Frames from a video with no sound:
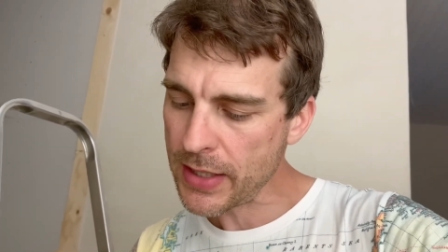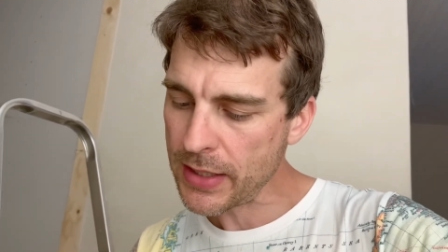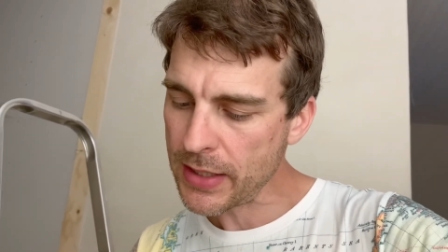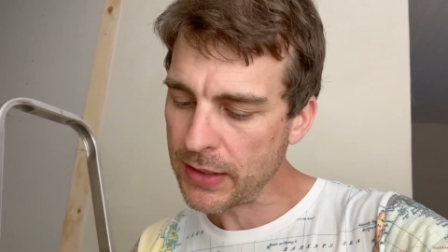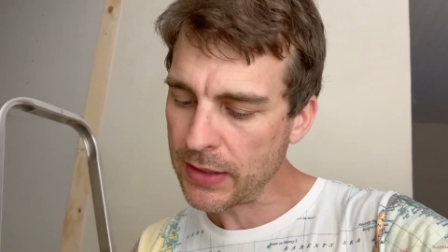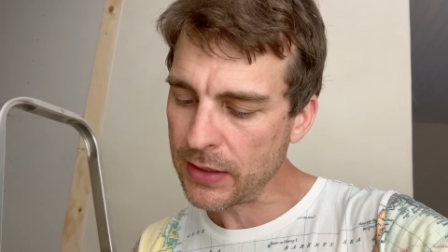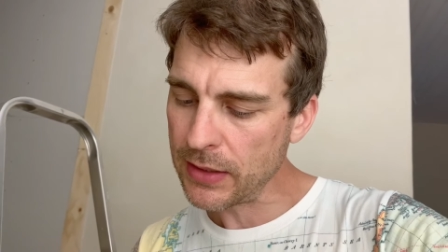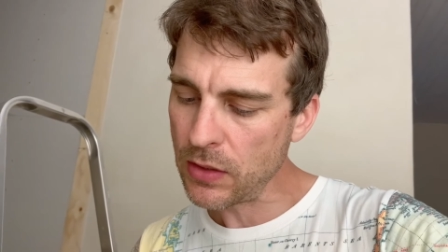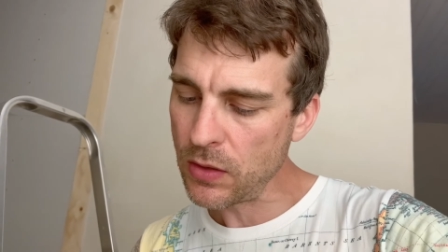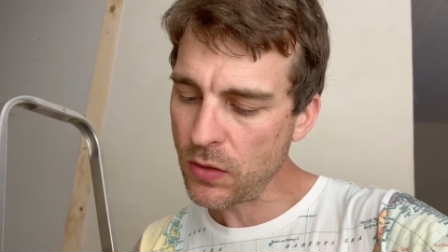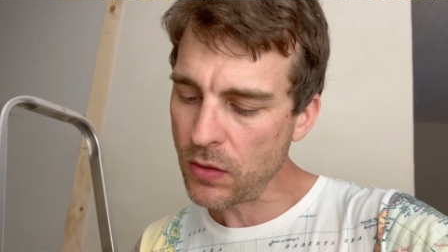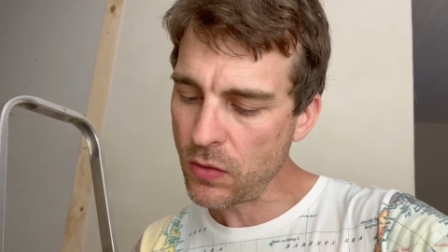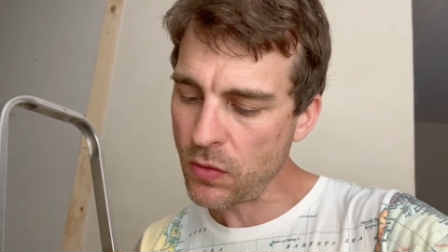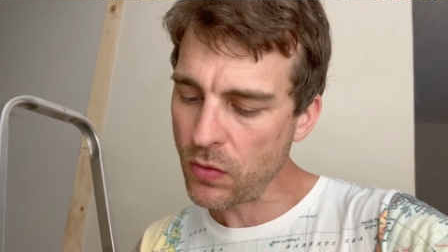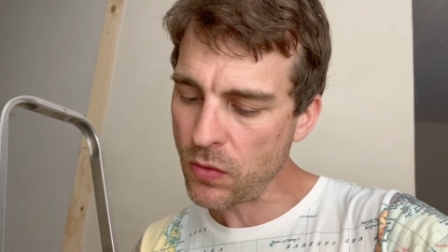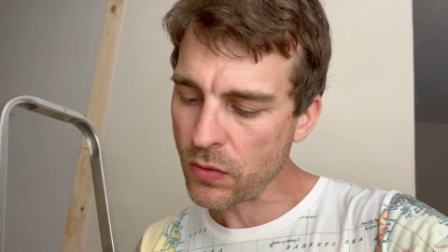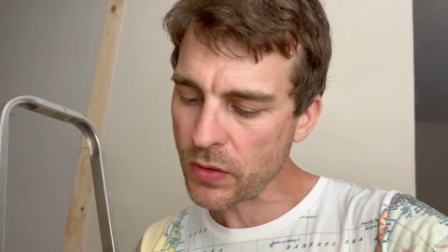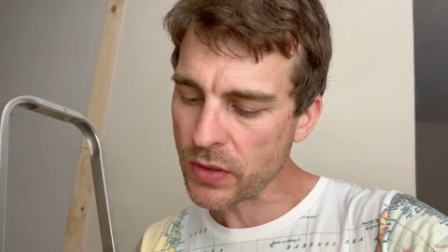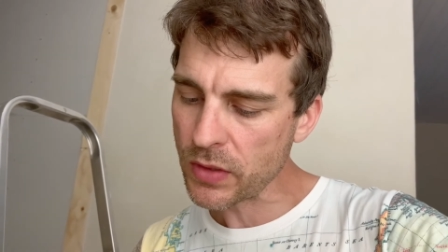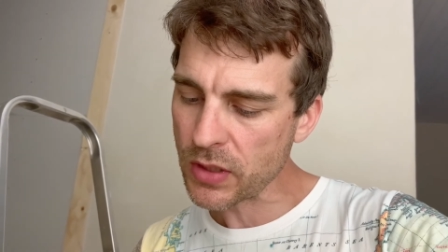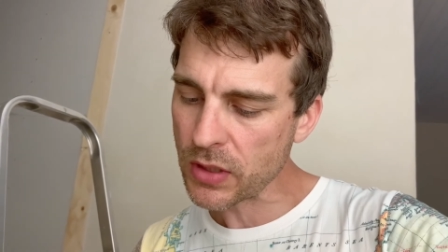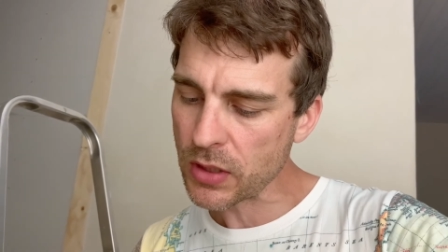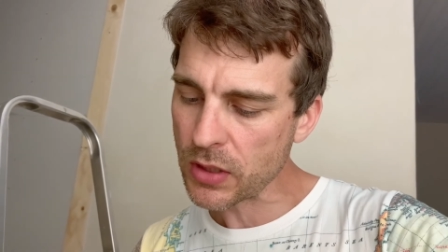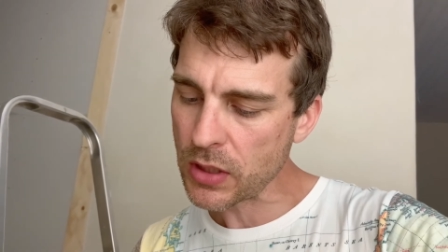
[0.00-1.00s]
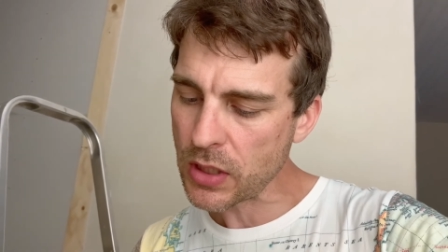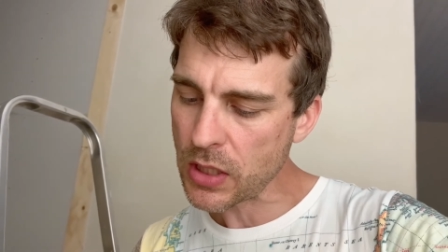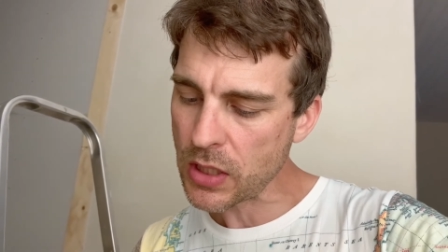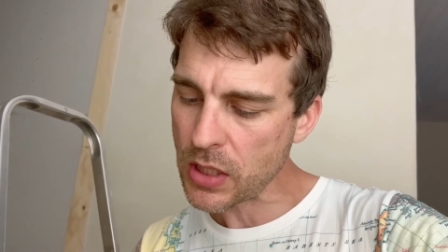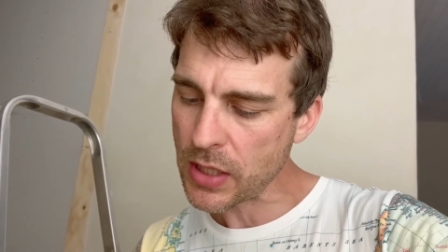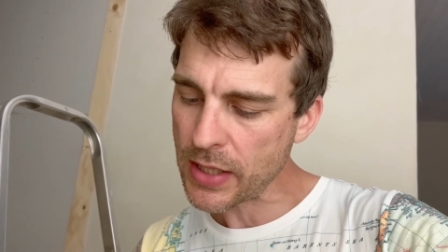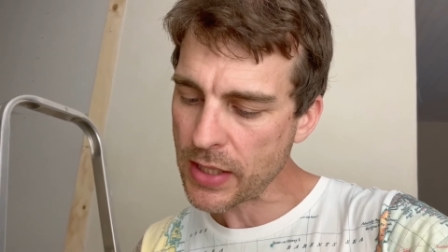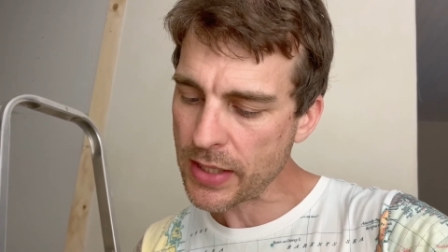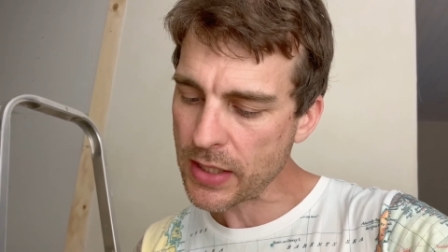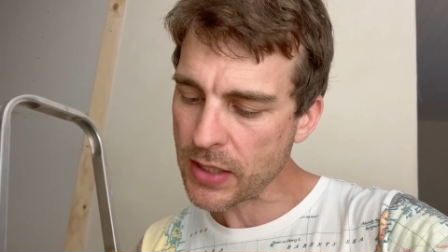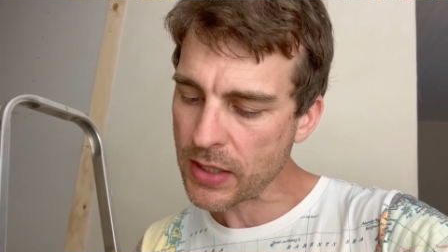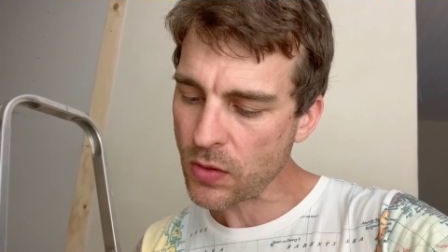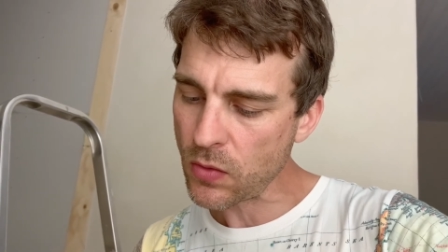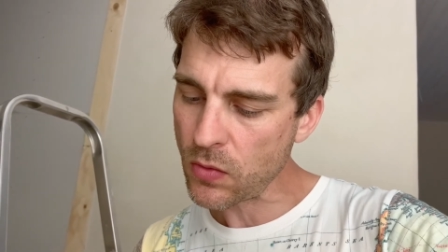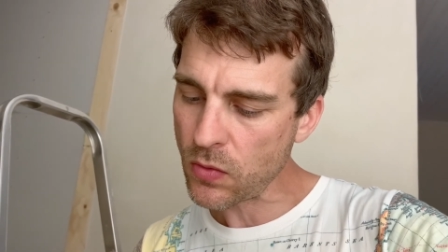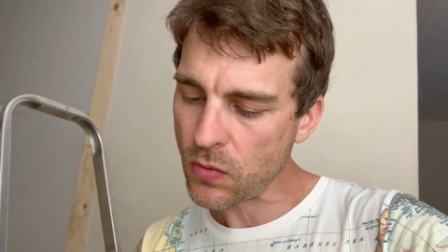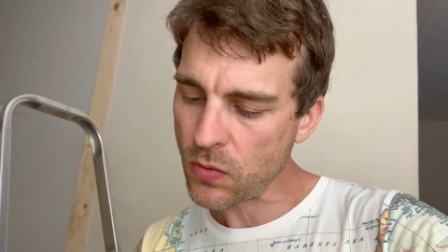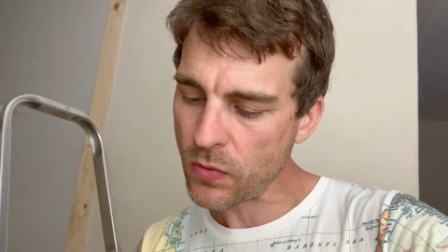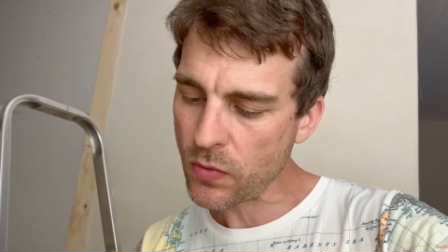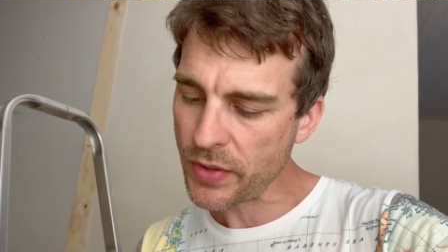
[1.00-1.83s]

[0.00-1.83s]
it looks like all